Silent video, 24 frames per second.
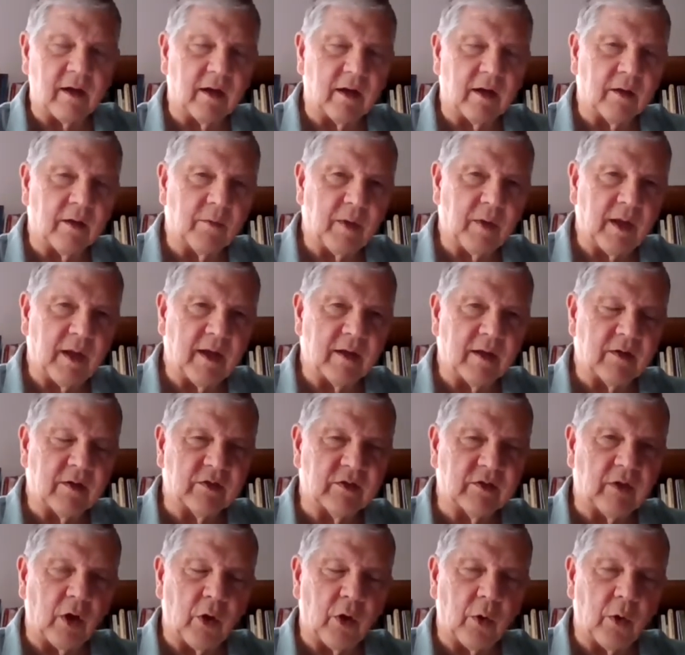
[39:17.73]
And
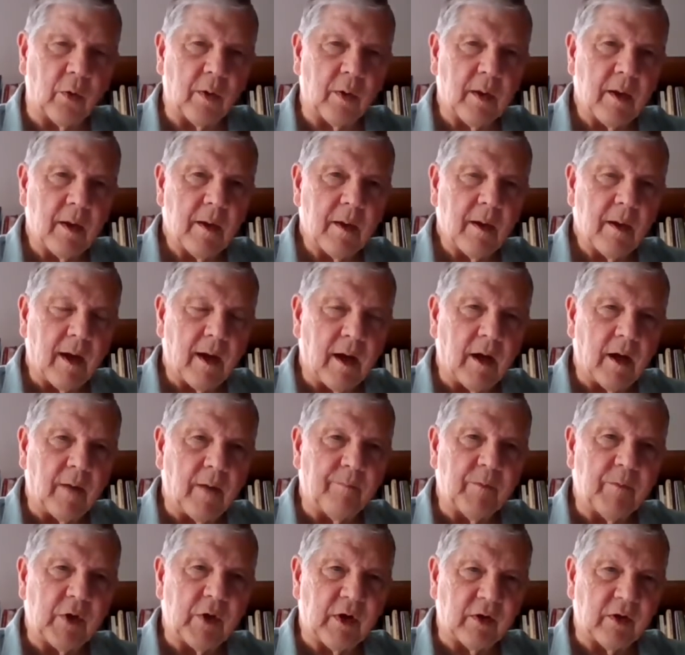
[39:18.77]
so
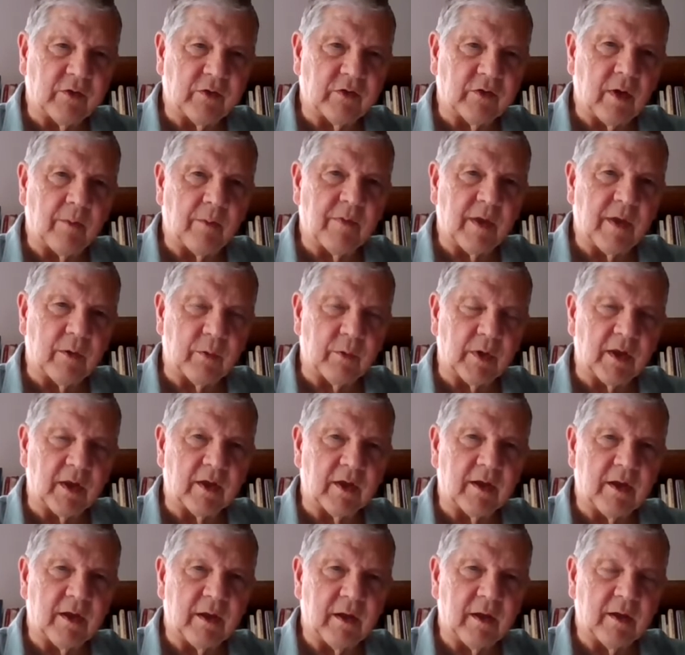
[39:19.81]
there are some that
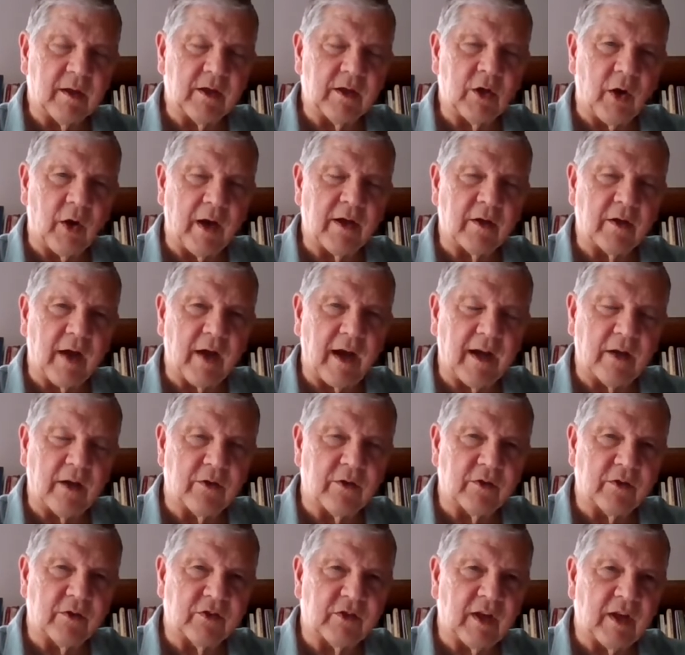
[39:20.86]
really, I
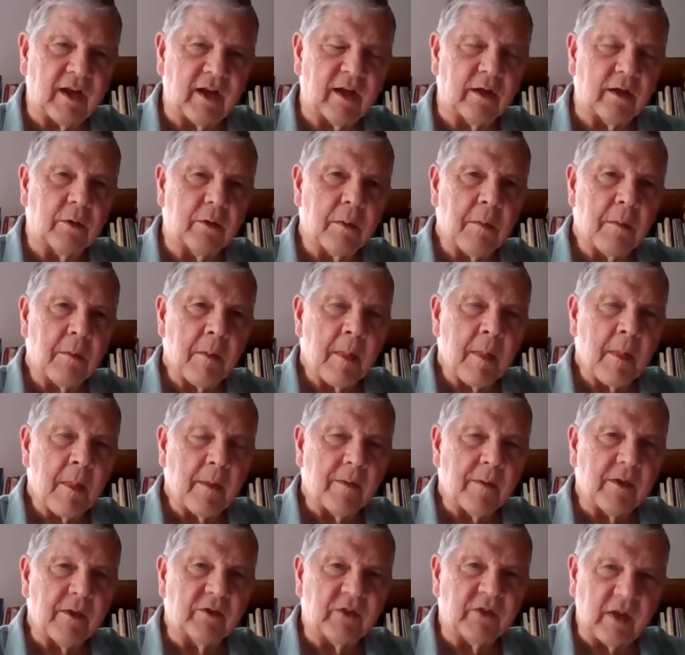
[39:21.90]
understand
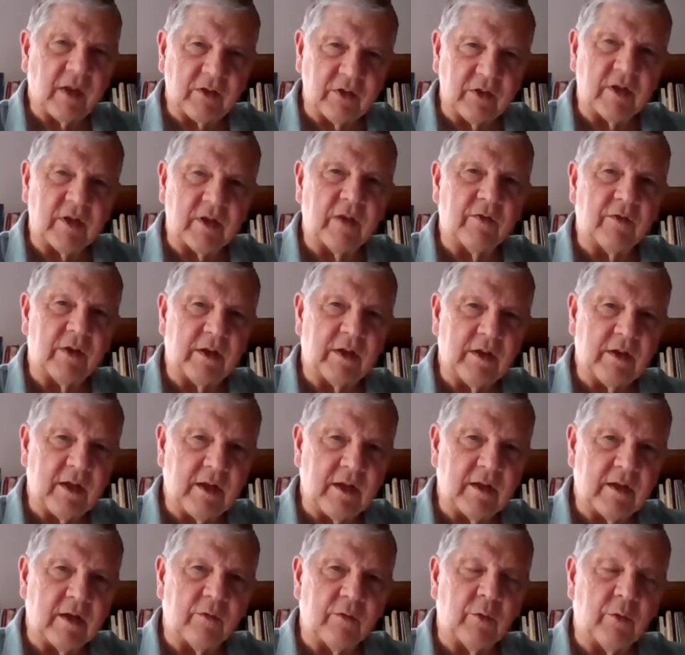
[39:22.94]
the sensitivity
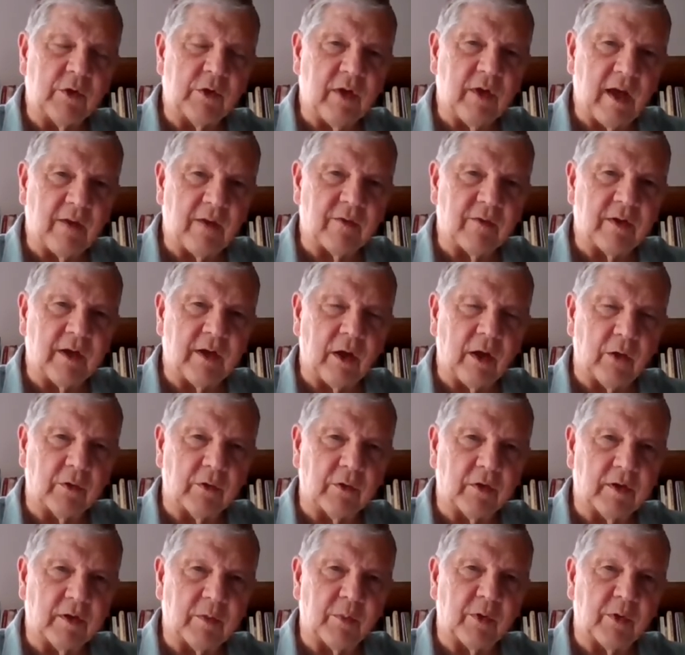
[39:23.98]
needed when you have an
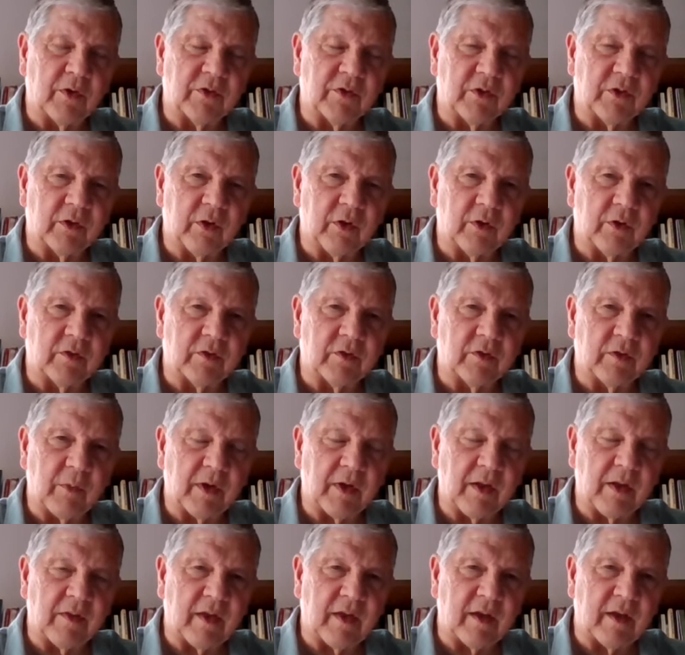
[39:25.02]
elderly person or somebody
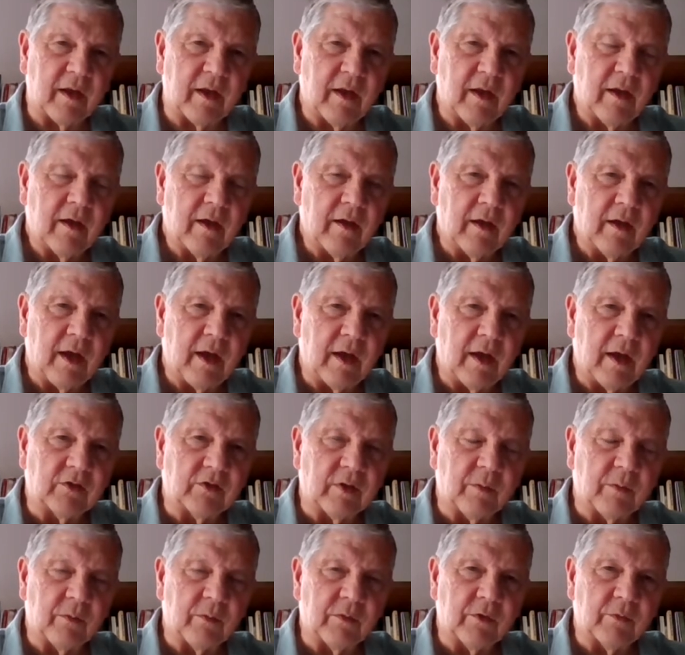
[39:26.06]
that has
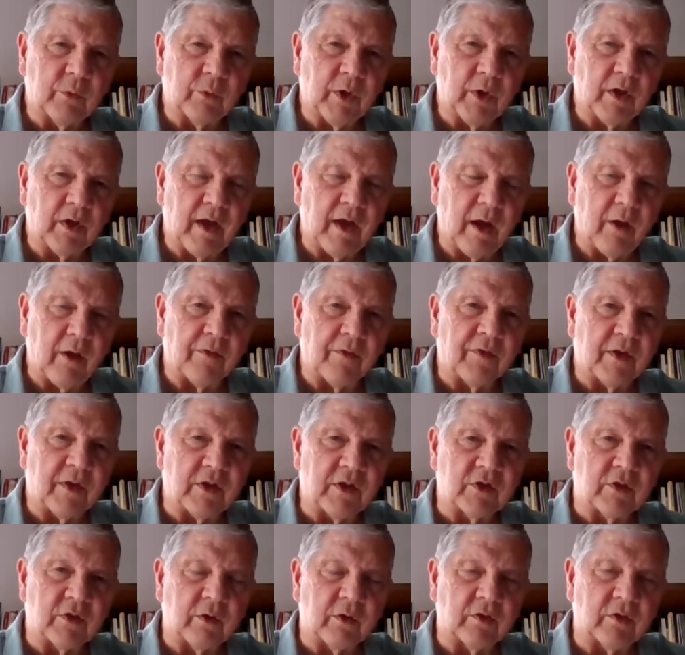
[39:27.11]
some real health
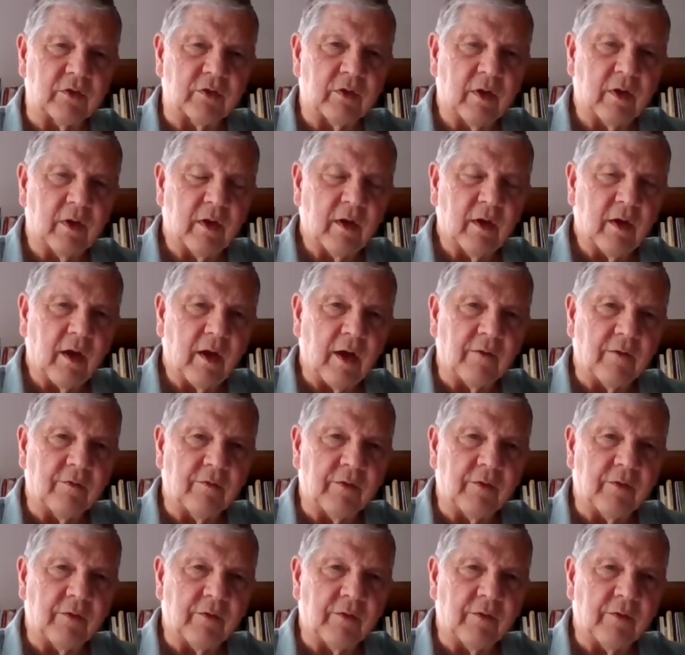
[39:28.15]
issues of